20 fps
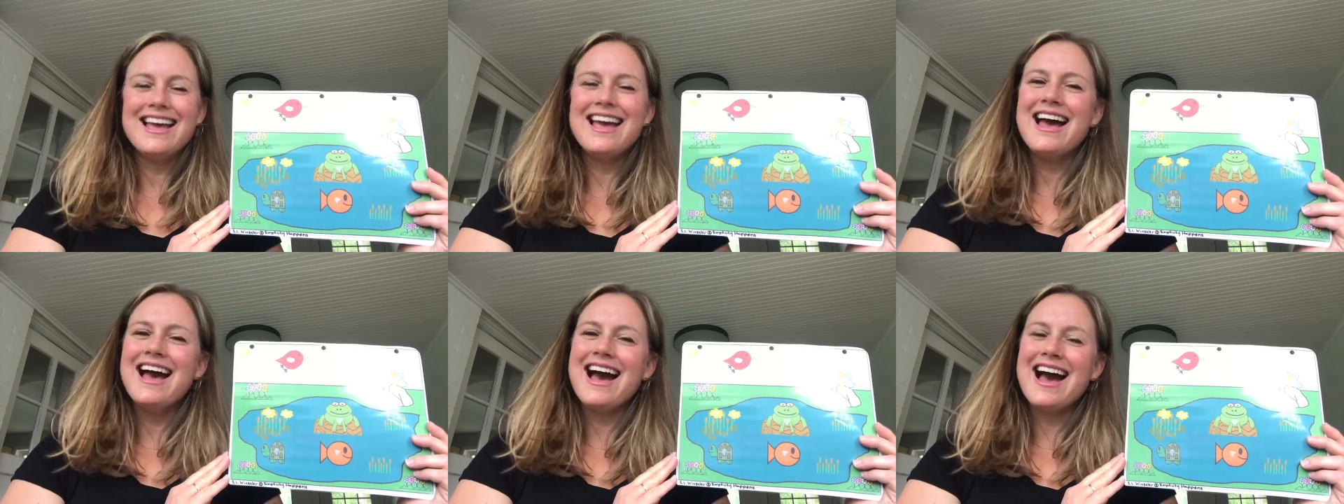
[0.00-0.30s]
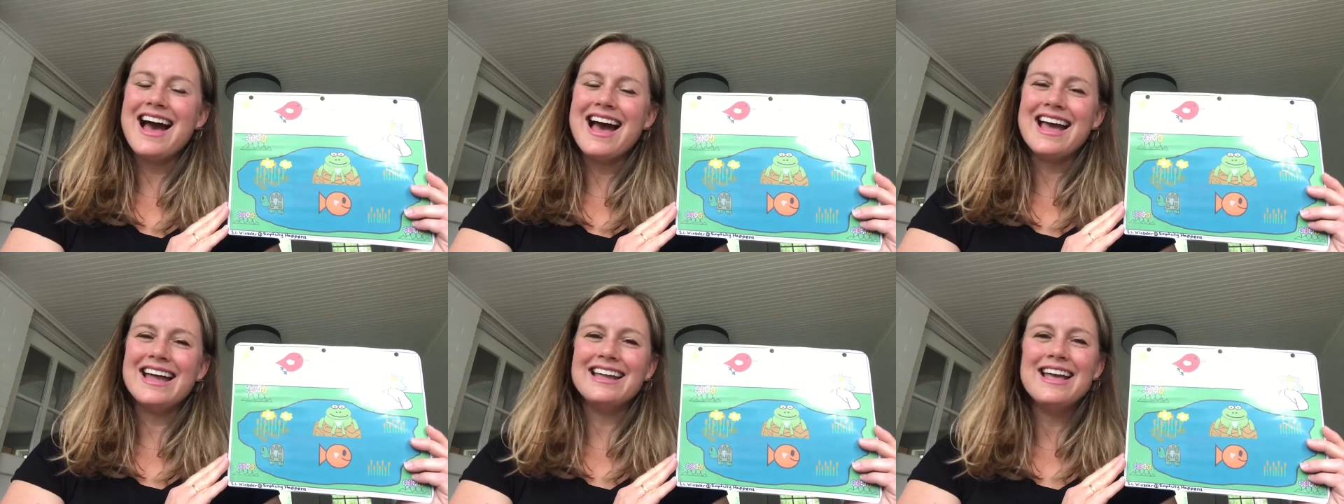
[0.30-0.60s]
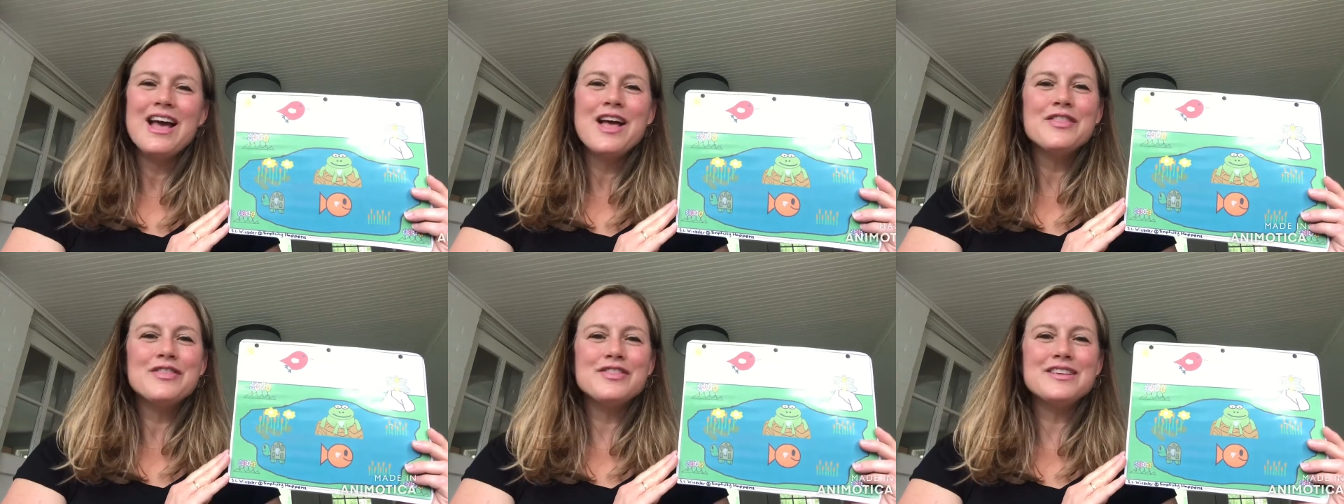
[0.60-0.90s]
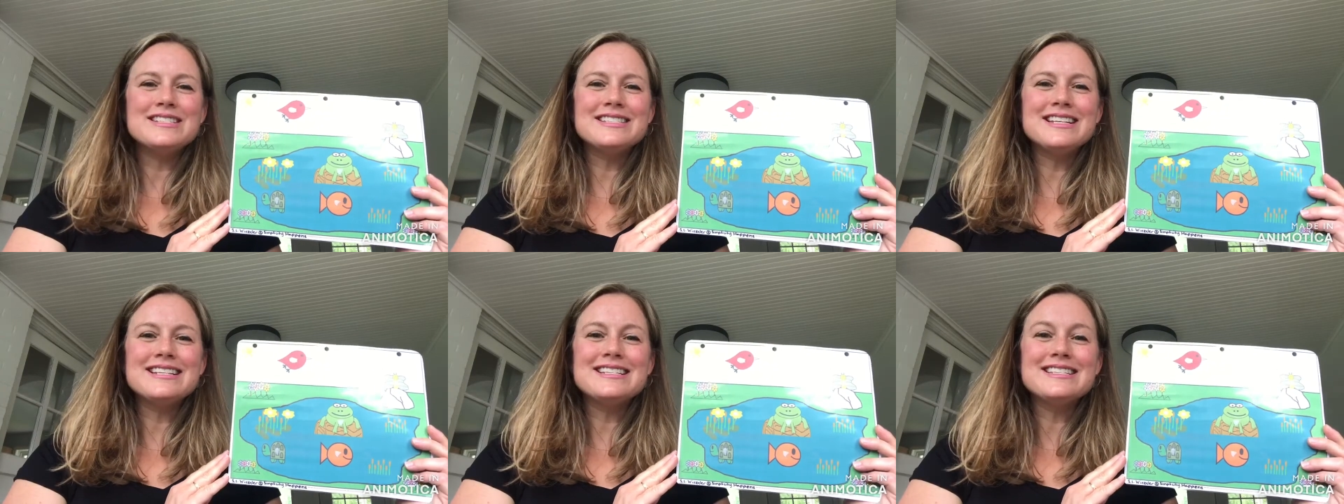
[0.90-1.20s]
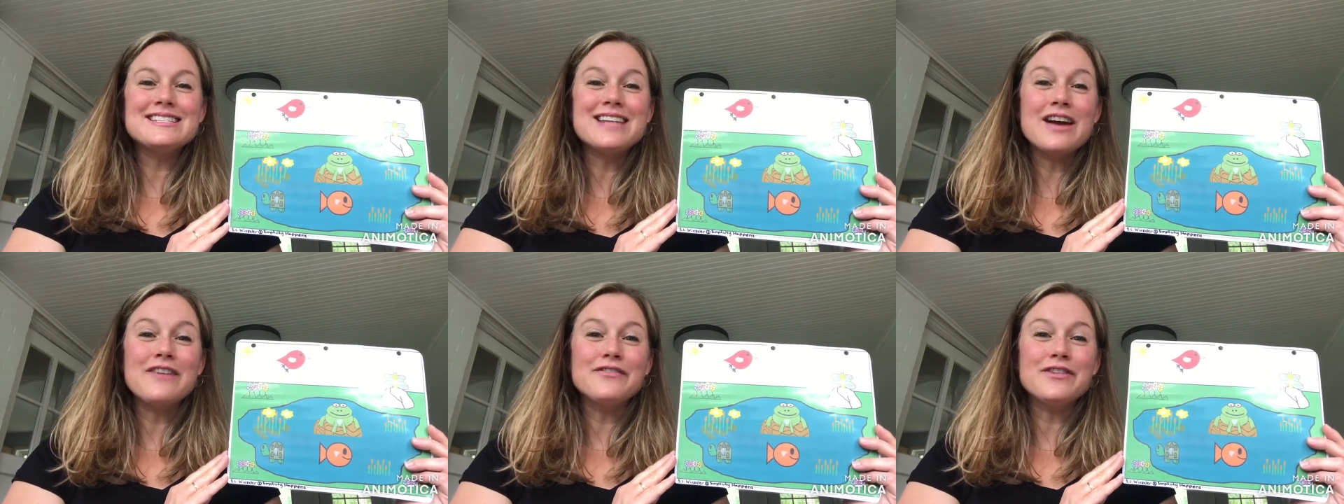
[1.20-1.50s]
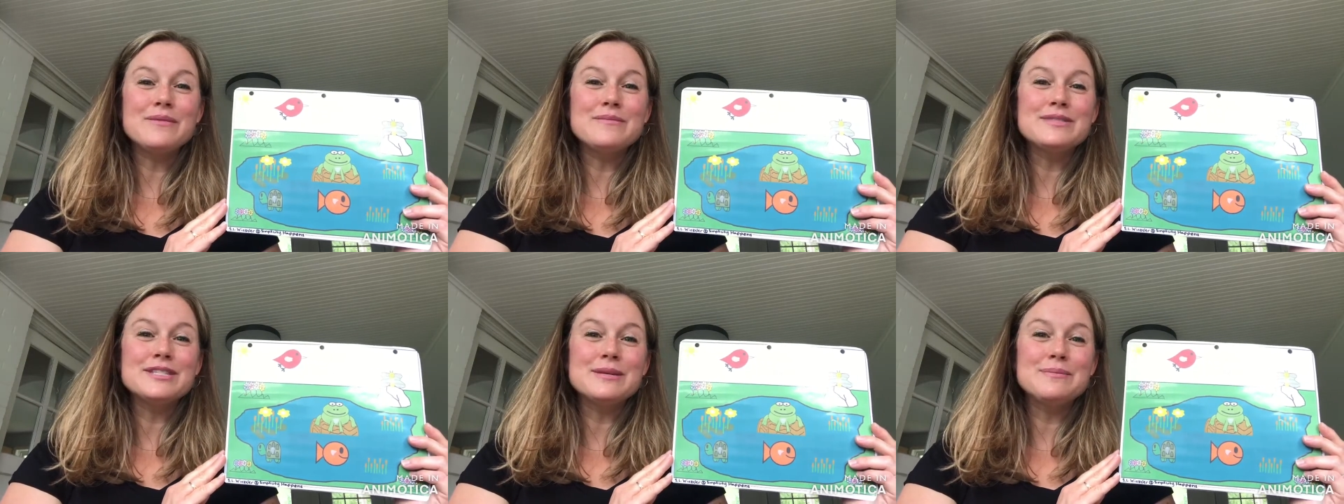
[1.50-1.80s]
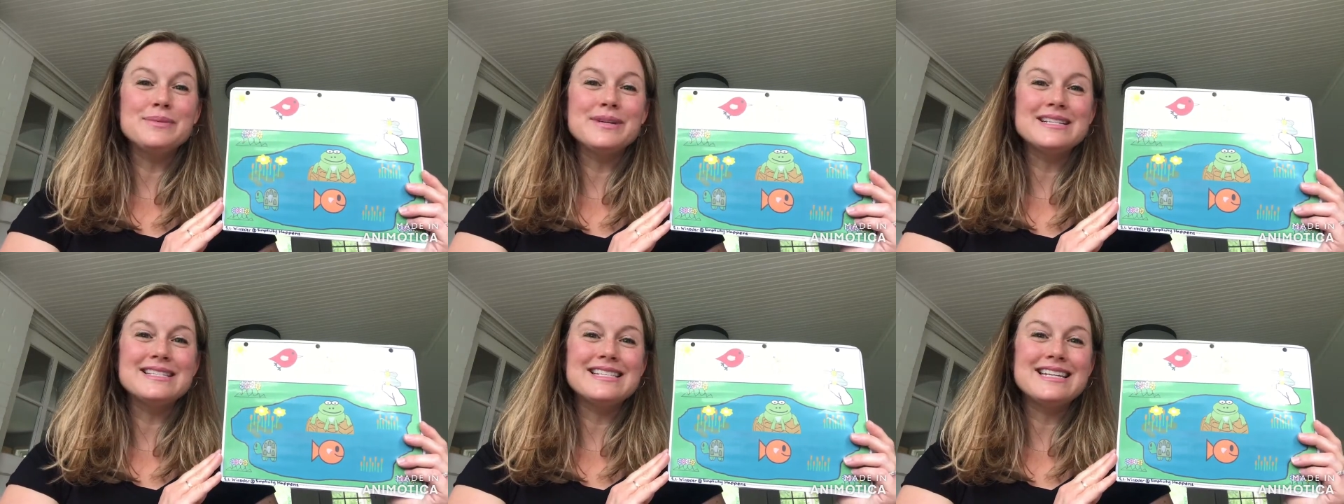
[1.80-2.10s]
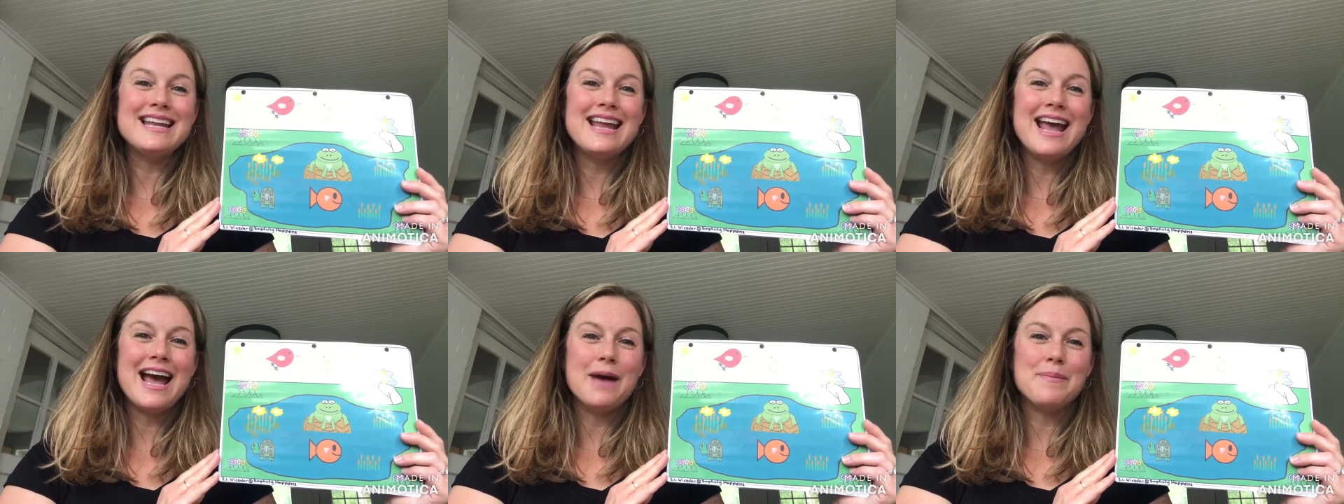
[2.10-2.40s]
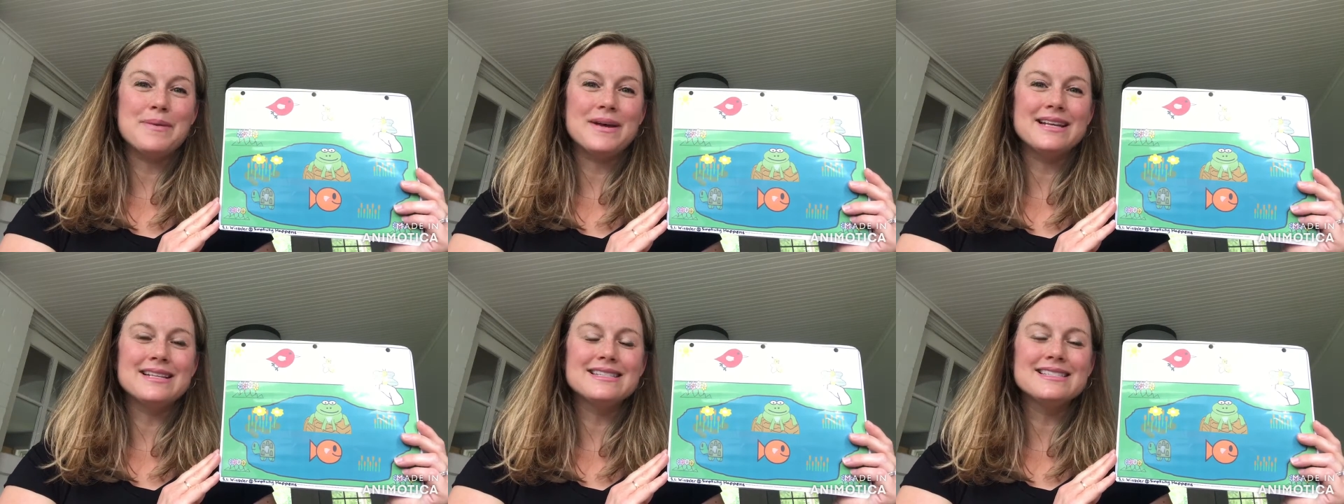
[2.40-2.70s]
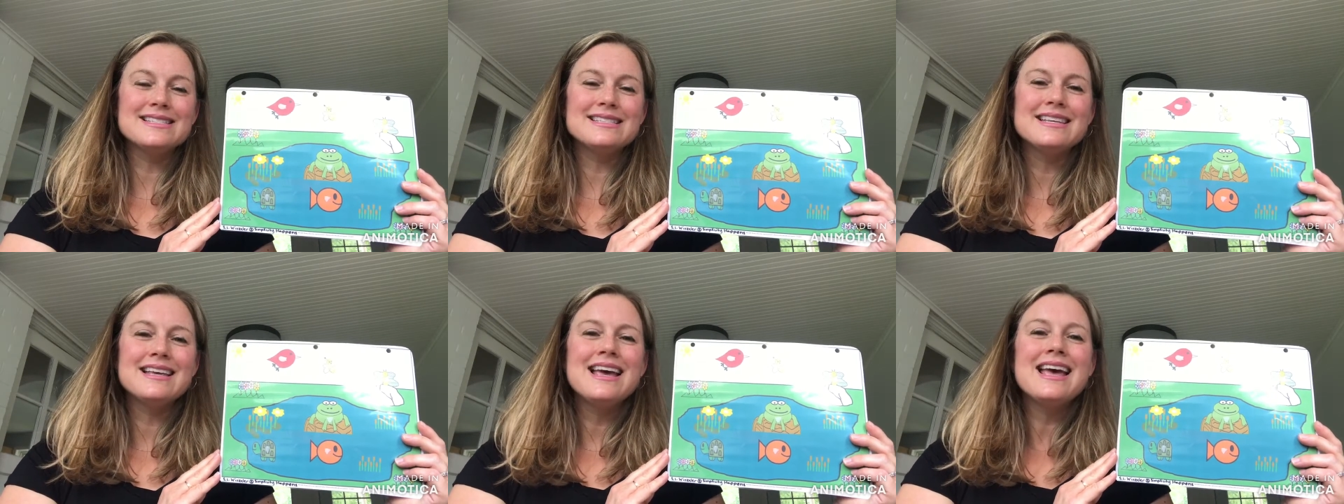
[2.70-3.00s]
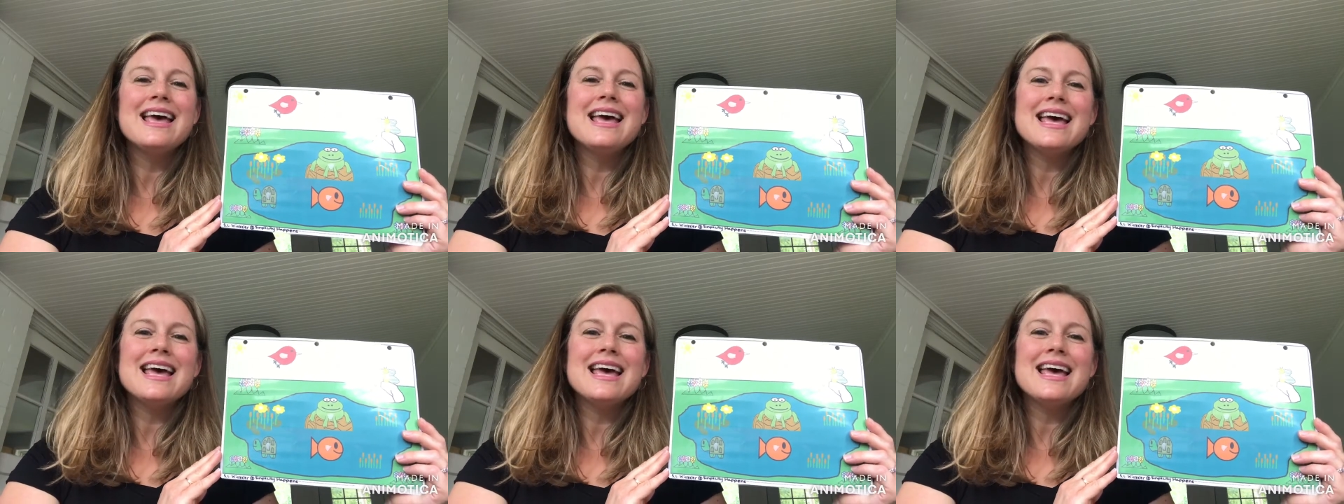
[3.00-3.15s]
Hi, this is Steph from Simplicity Happens,